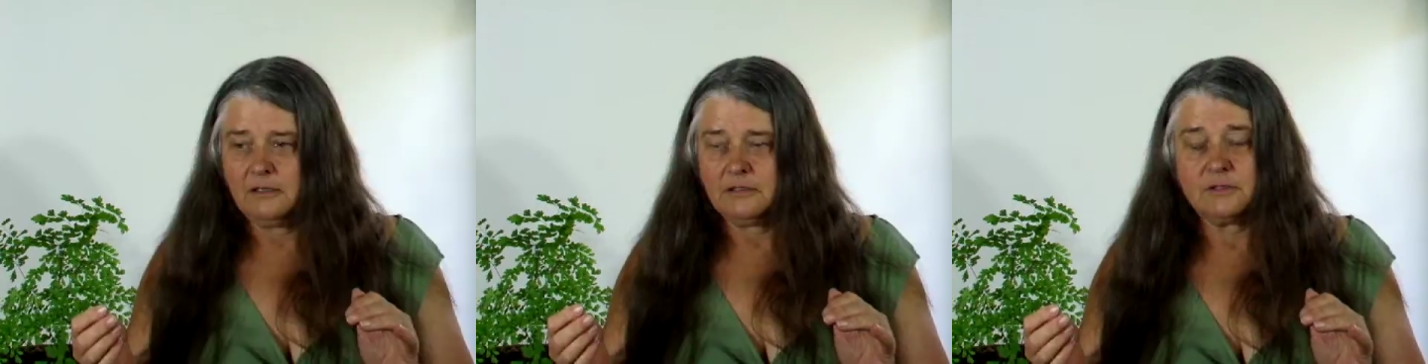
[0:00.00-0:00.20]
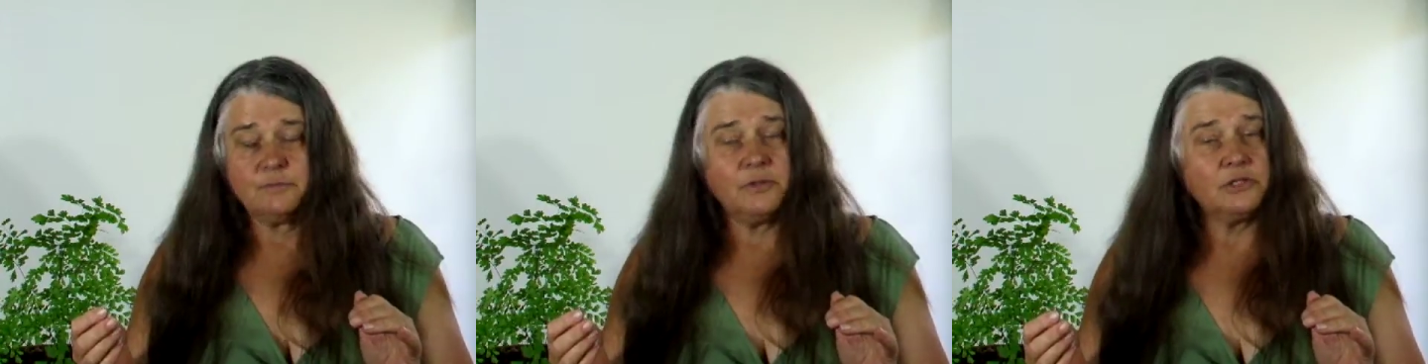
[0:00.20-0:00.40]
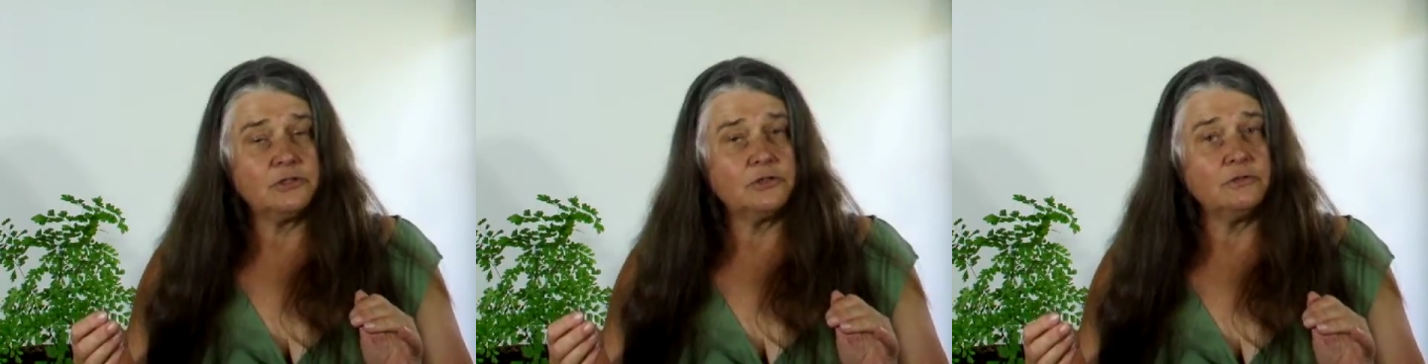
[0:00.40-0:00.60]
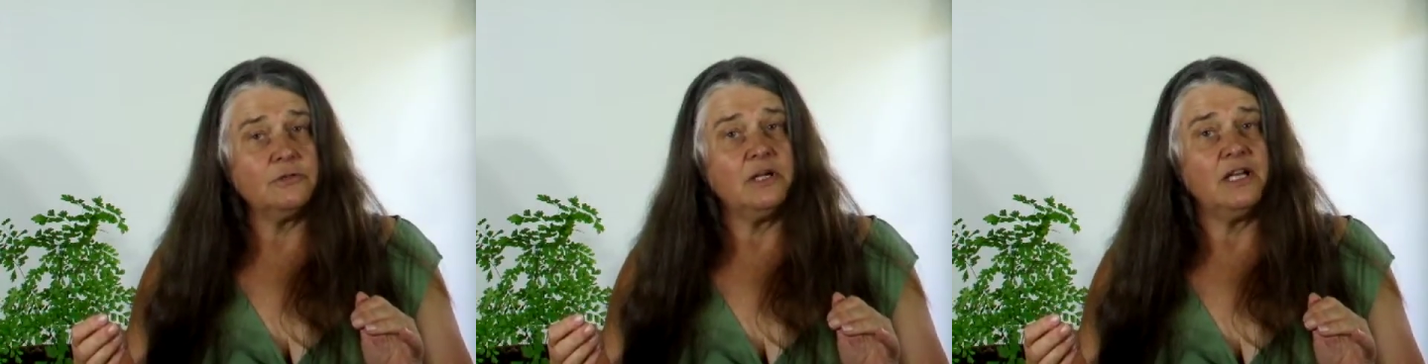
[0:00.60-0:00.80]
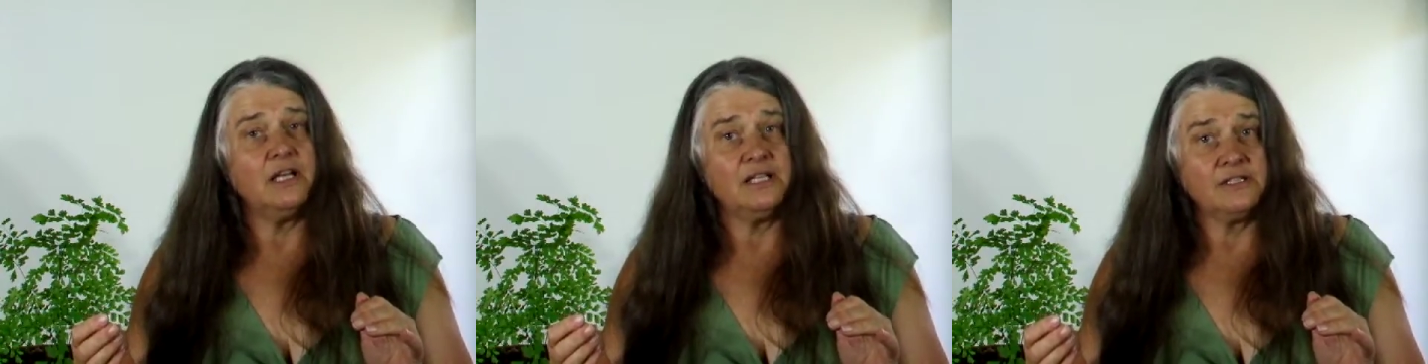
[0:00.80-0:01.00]
special
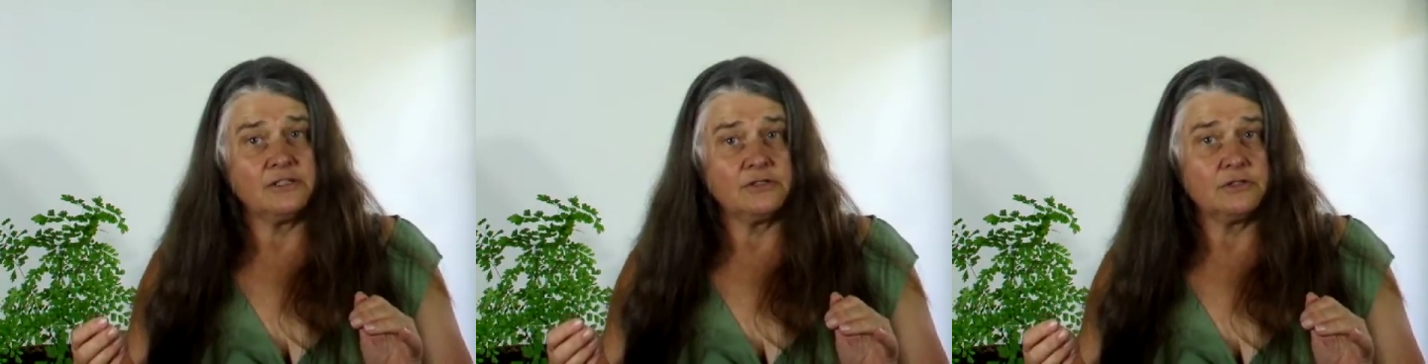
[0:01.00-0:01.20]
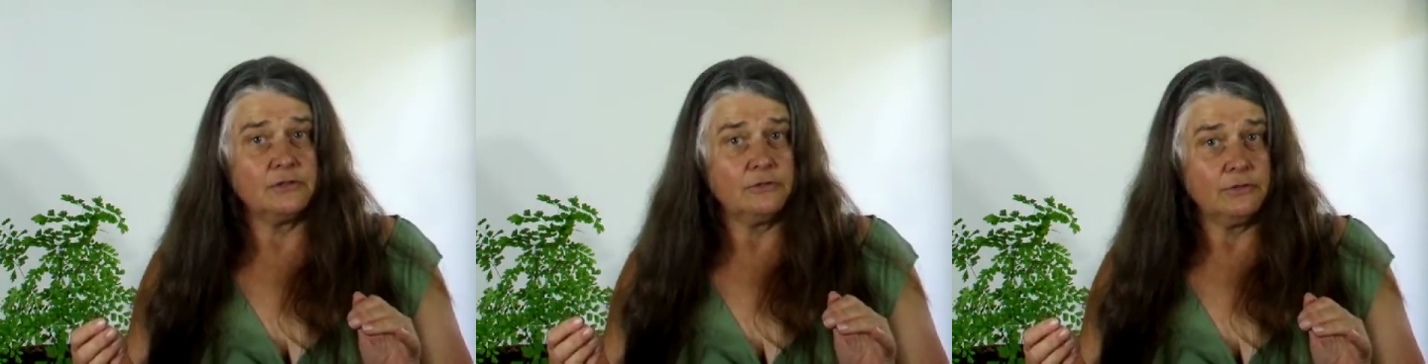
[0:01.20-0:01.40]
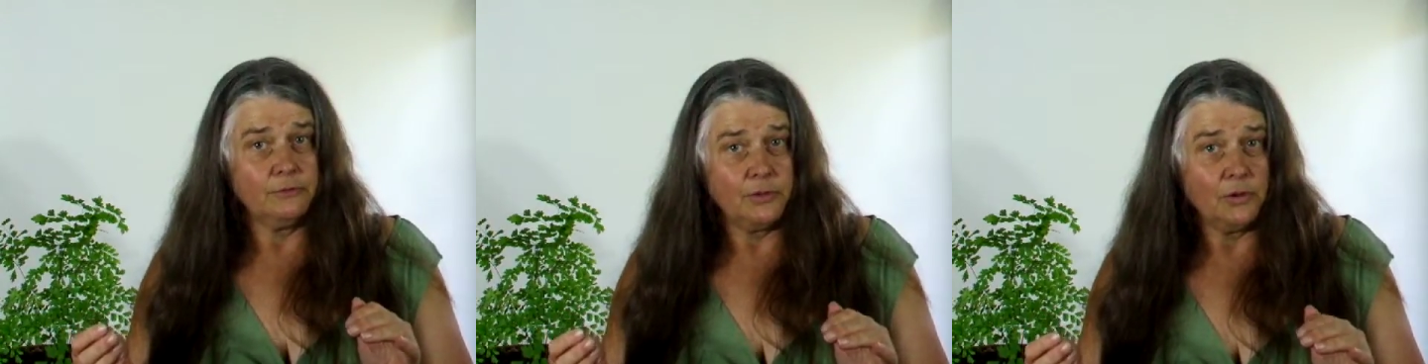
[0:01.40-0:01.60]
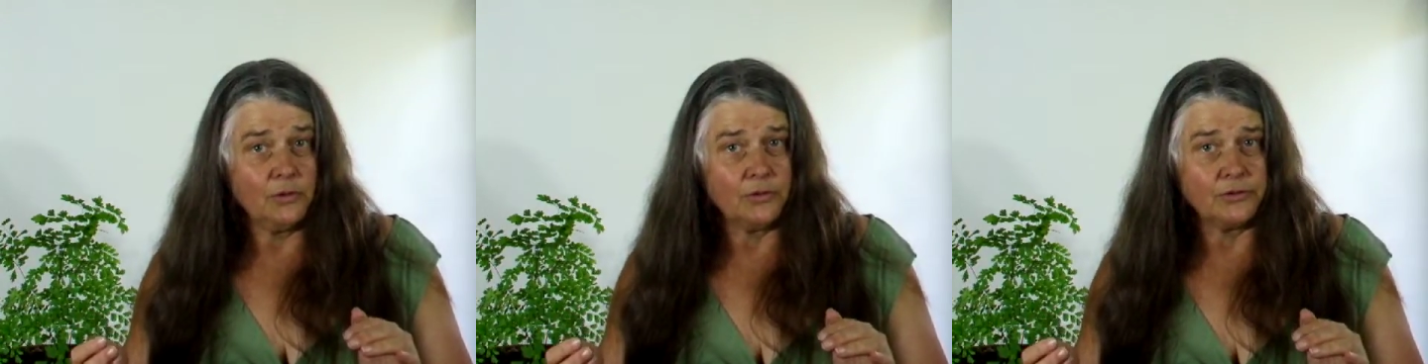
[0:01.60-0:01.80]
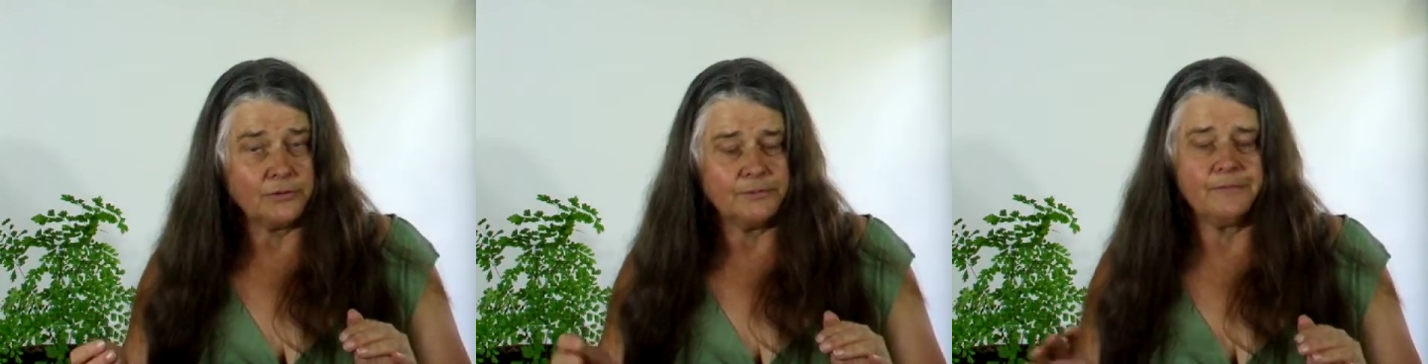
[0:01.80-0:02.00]
list
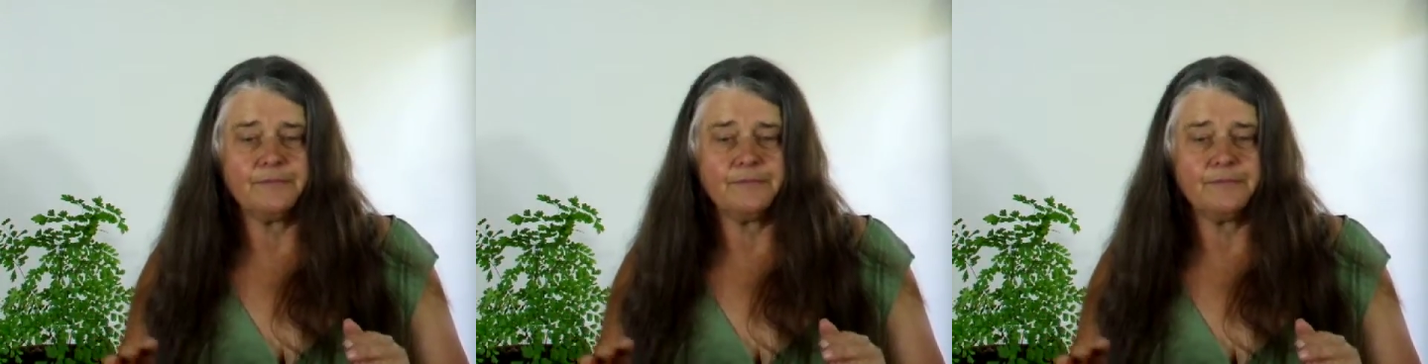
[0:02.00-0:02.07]
report